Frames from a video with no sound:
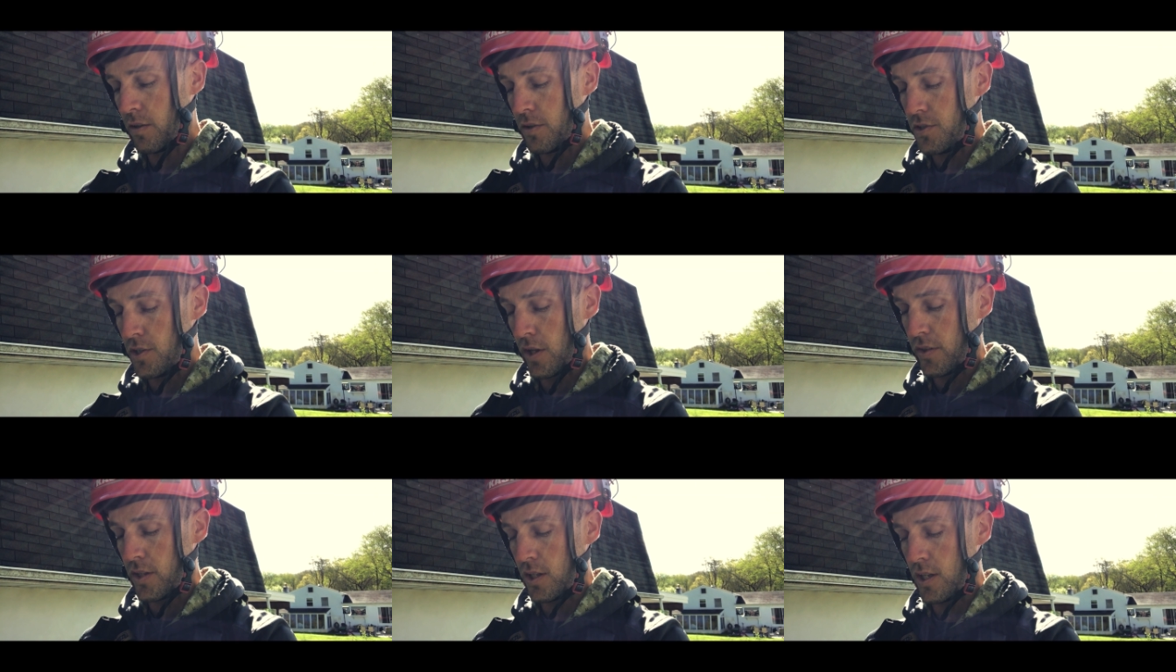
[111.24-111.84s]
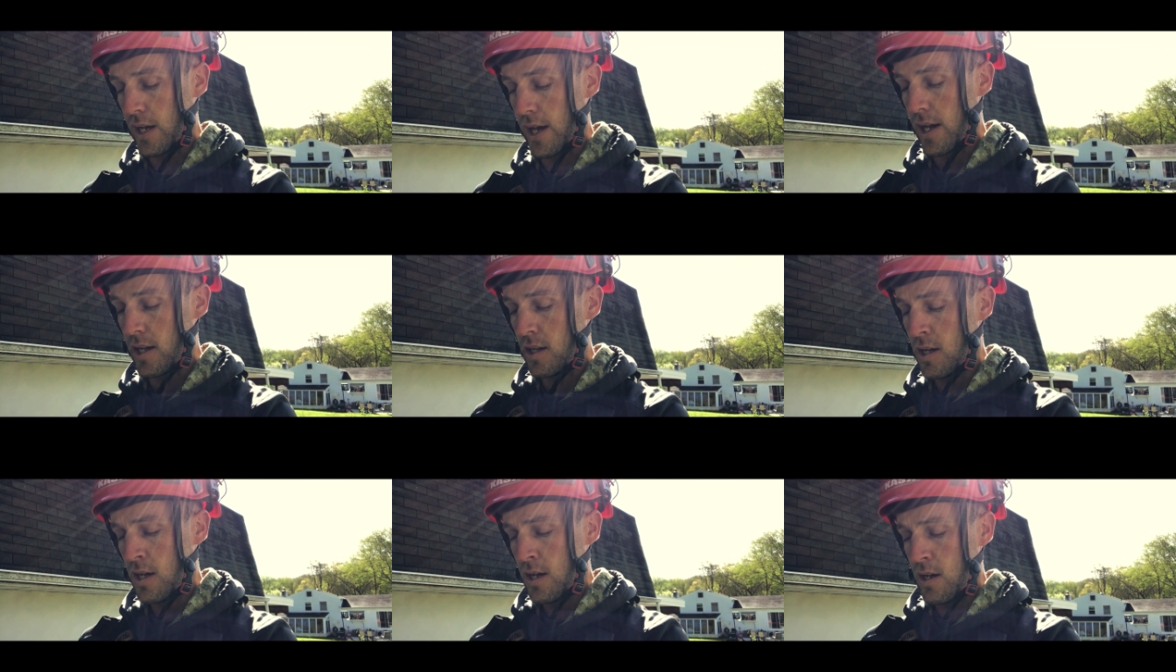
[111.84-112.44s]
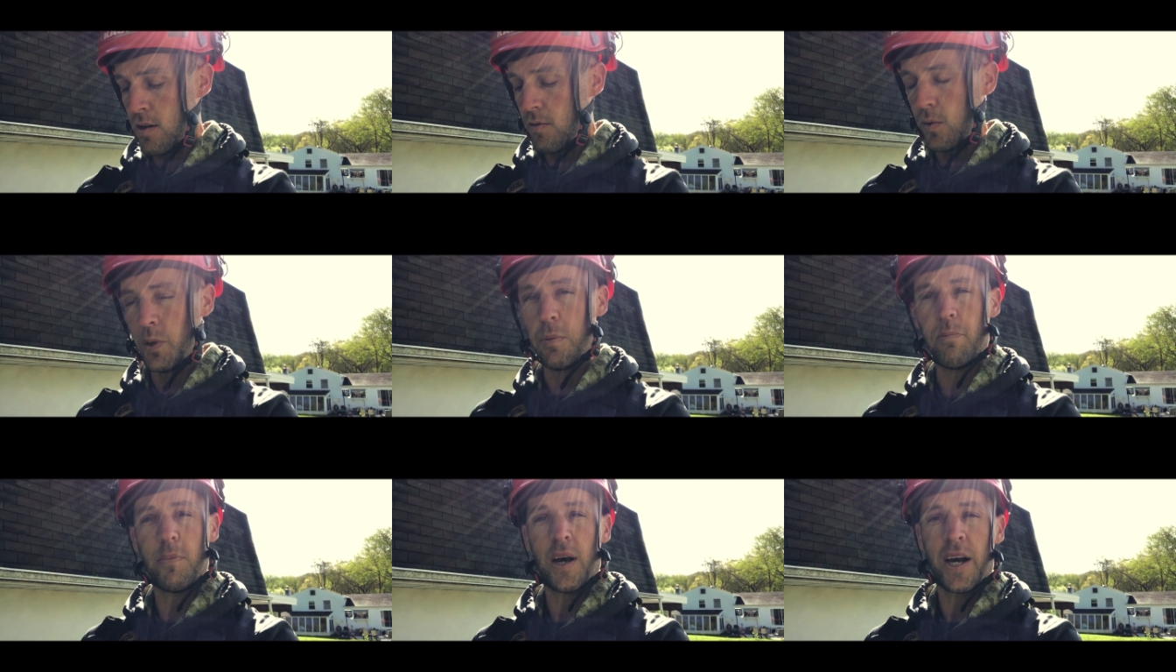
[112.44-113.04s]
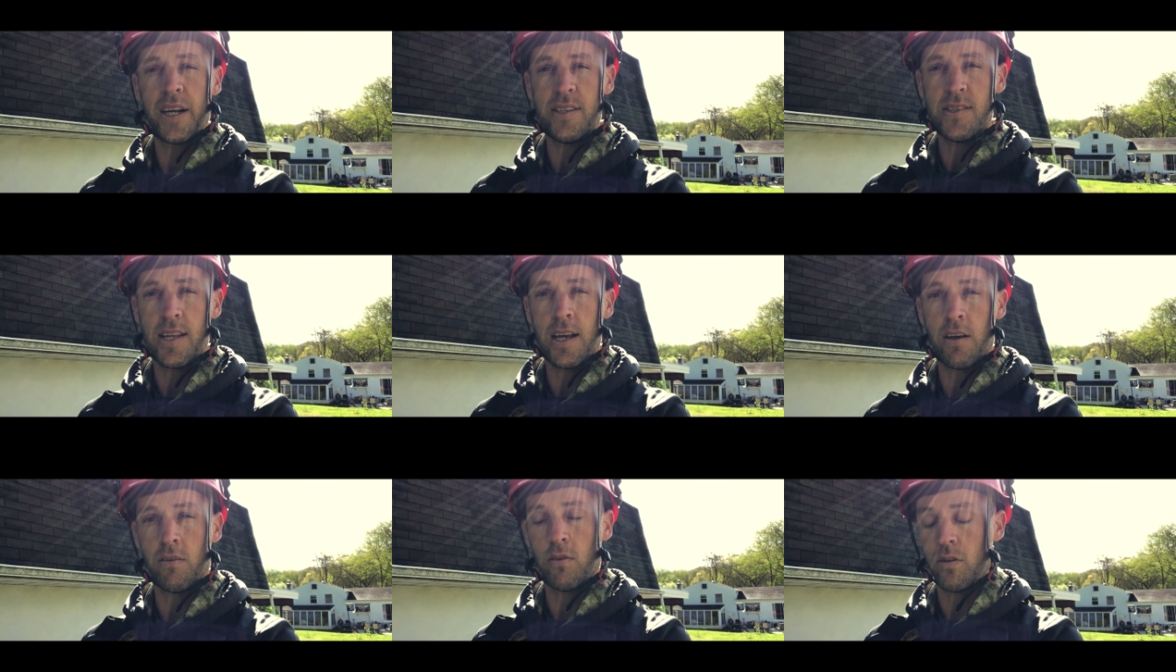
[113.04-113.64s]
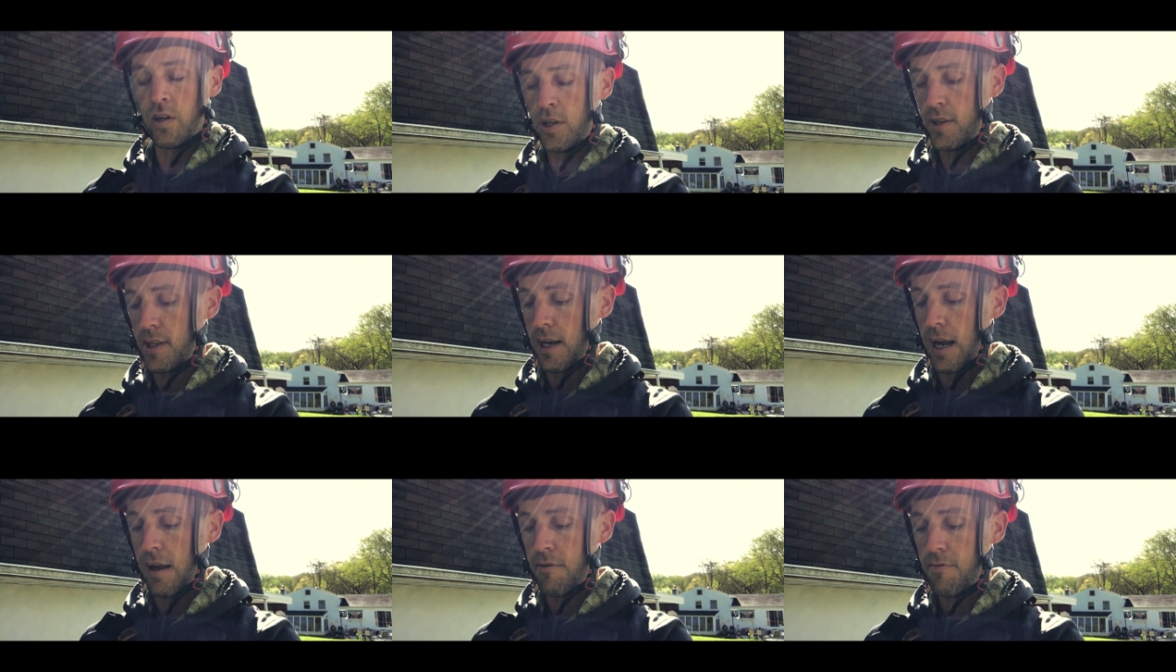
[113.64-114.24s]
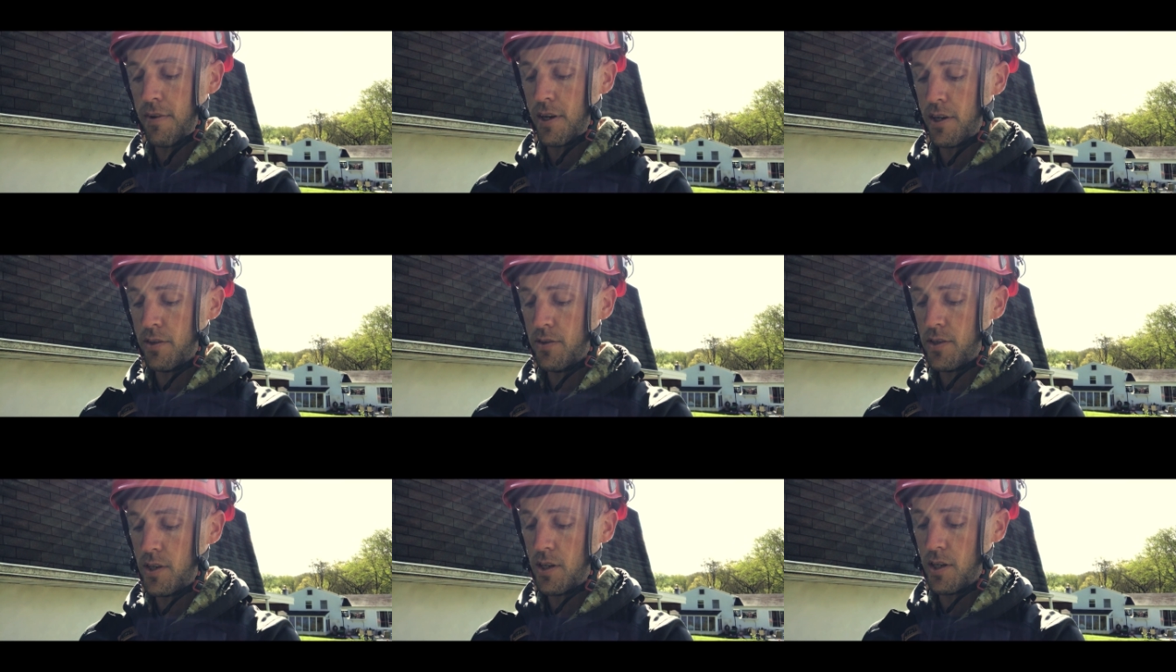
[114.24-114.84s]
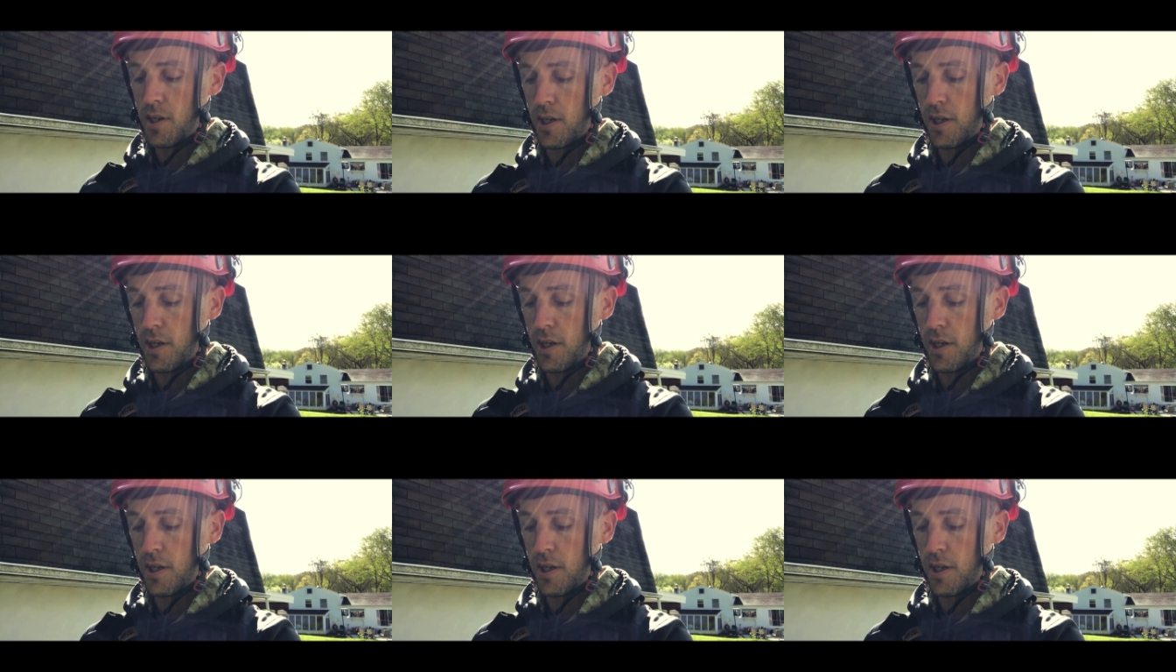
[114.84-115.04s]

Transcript: There's nothing that really binds down on it that I found.